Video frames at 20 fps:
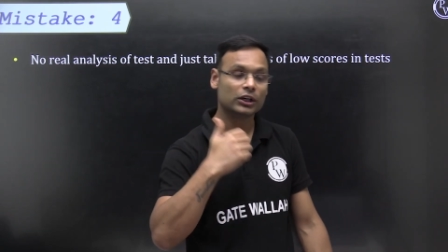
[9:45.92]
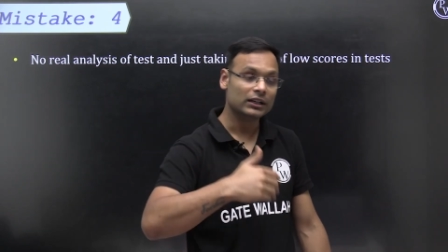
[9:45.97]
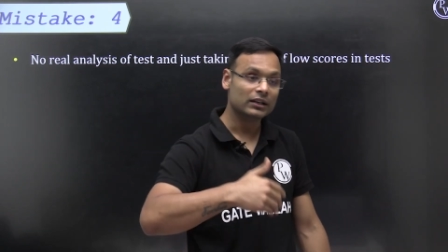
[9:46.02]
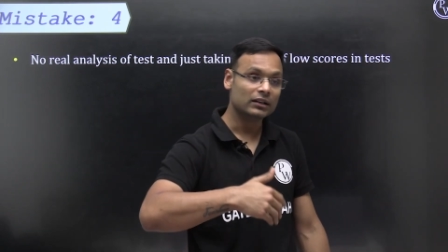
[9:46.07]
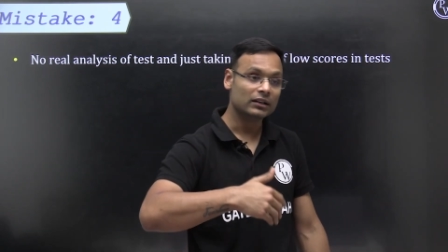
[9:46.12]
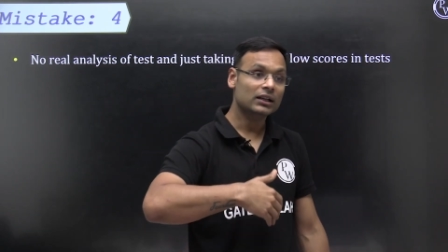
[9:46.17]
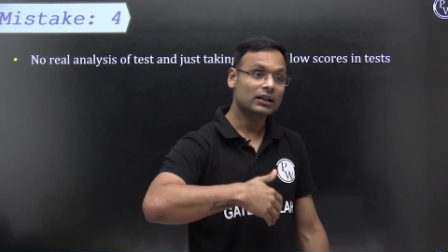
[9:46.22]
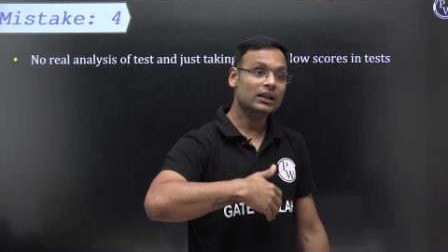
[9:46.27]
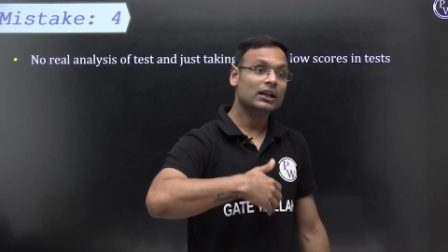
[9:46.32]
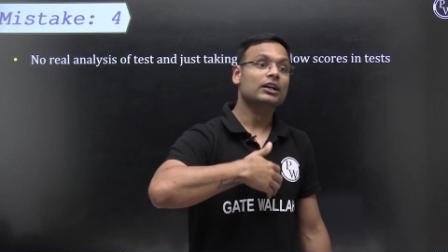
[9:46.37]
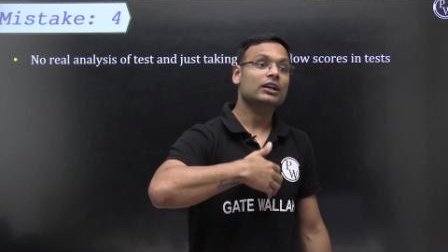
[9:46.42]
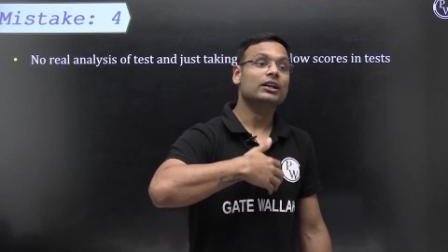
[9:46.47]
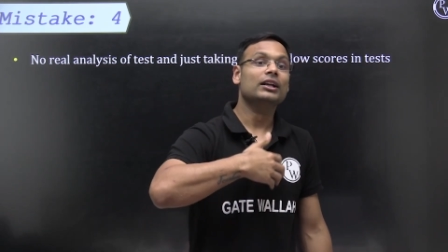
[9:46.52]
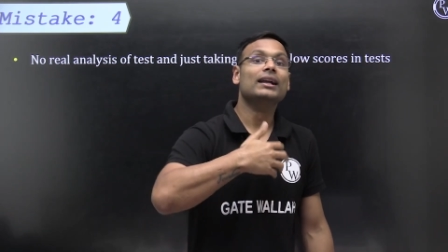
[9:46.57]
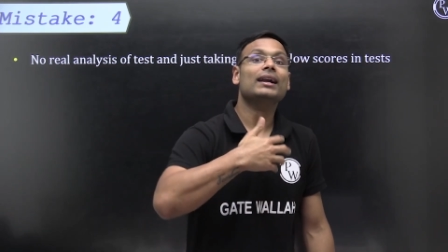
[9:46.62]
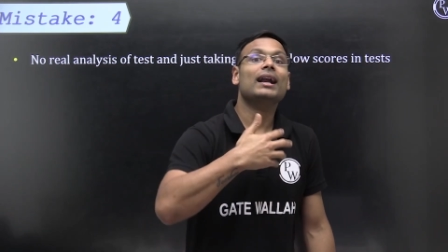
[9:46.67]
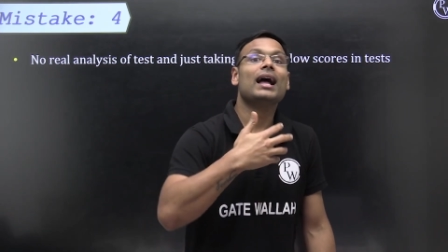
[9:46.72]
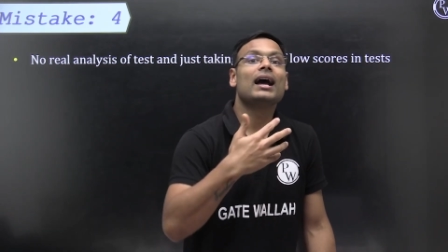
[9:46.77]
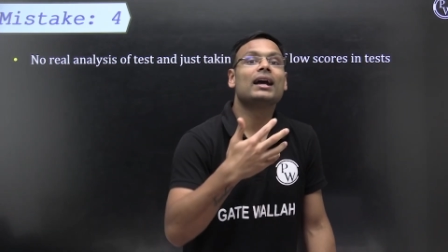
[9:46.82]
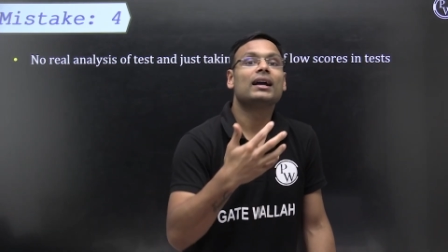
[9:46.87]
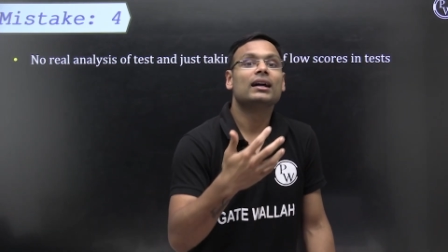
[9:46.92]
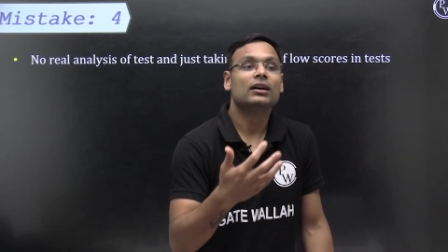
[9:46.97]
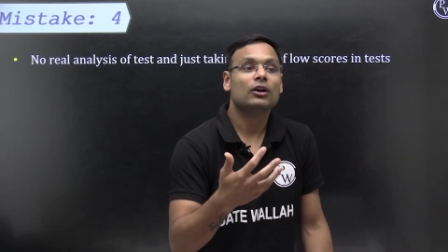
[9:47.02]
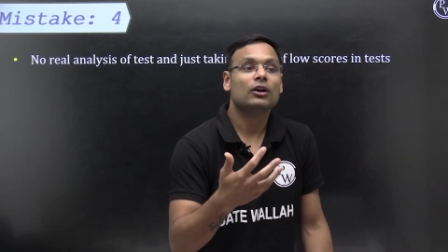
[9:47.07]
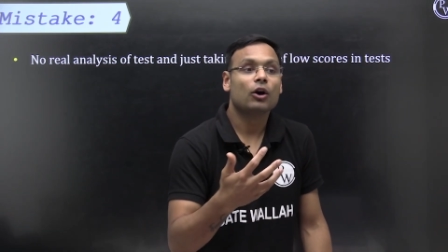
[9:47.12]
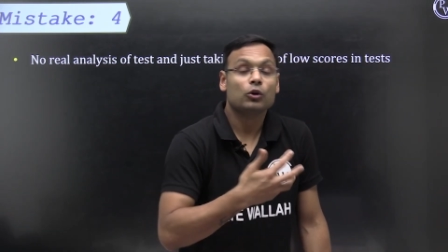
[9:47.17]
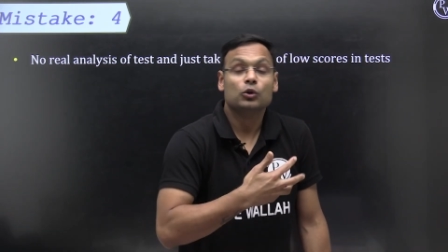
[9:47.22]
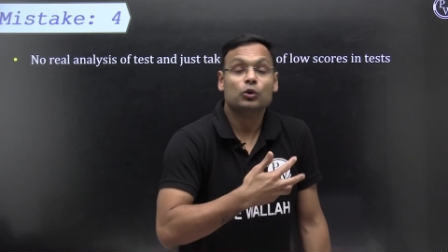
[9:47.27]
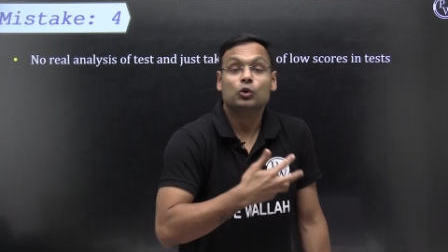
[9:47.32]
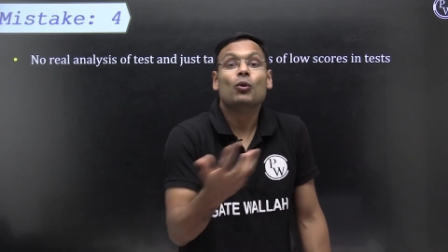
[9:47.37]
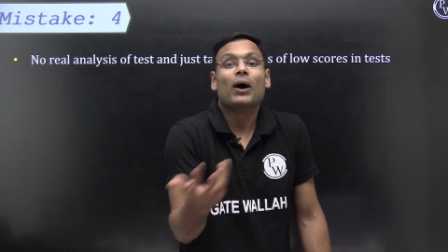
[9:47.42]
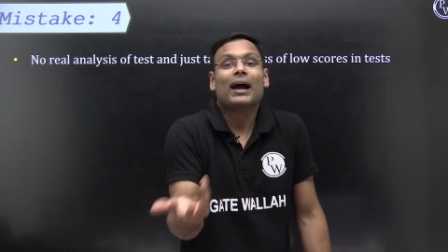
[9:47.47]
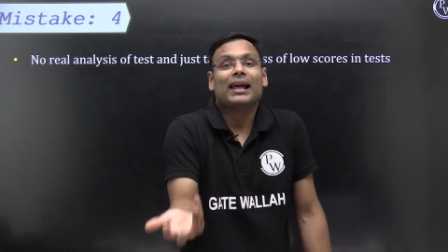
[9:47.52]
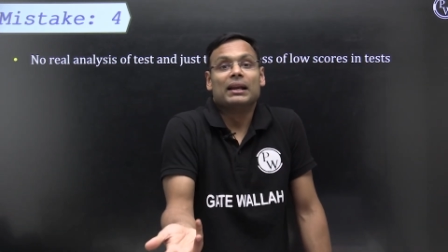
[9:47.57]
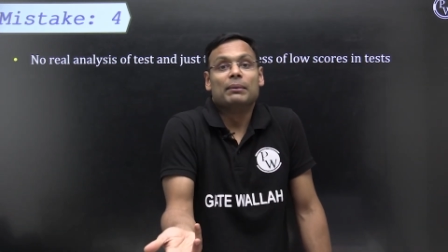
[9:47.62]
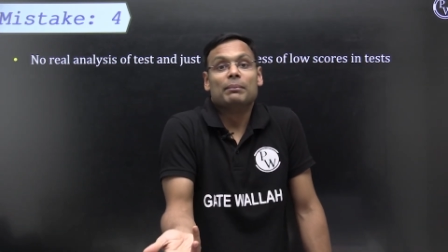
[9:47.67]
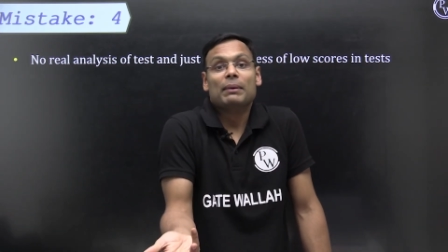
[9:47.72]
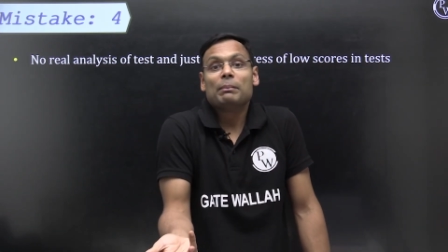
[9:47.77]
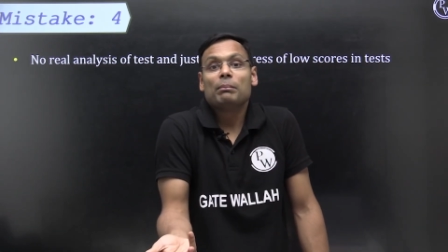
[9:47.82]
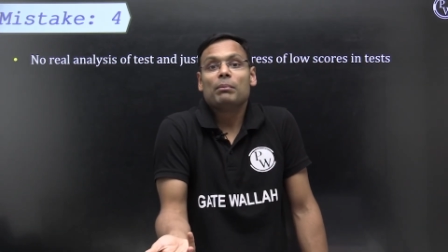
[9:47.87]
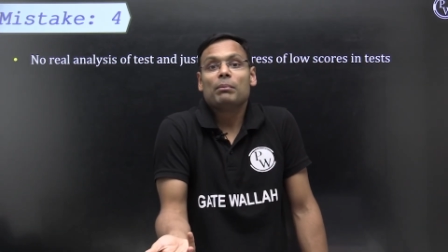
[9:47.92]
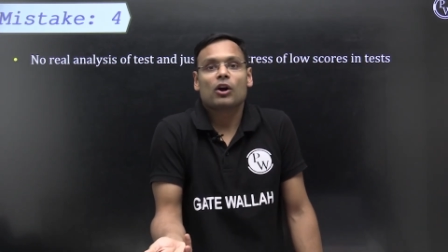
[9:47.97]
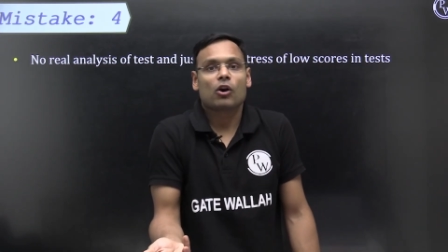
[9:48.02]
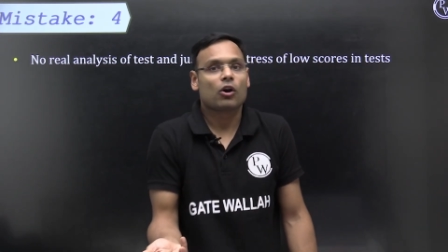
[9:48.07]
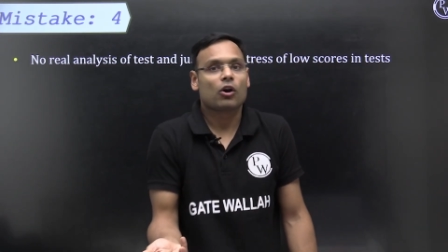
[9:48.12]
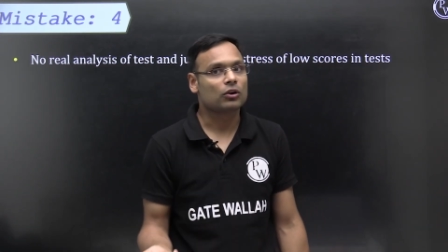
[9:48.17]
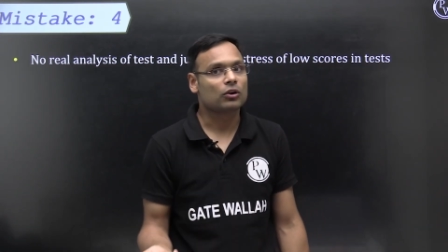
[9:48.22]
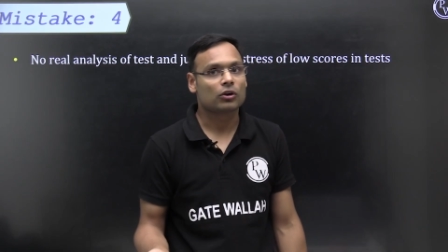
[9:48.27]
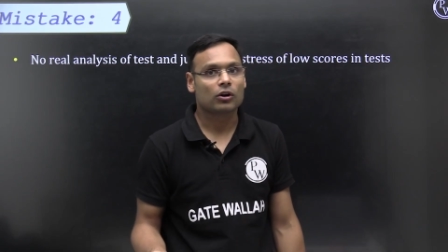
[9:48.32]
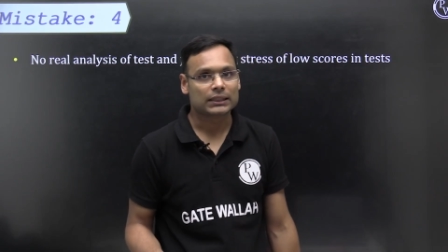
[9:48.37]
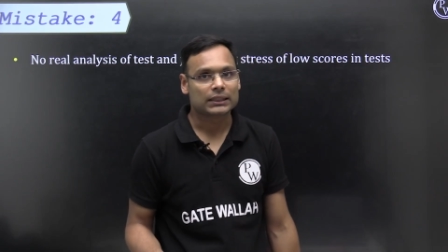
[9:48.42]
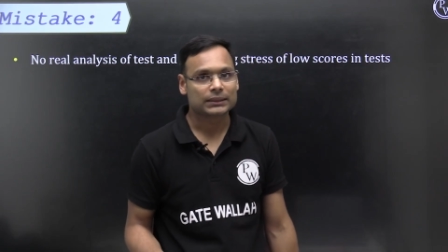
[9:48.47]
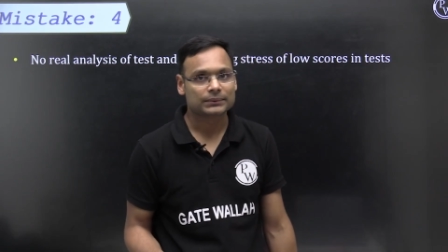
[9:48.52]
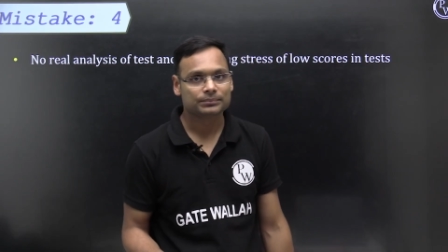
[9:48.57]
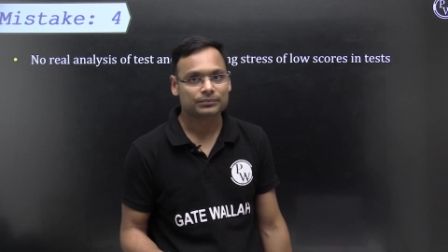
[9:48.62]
Did, did I or do I remember or not?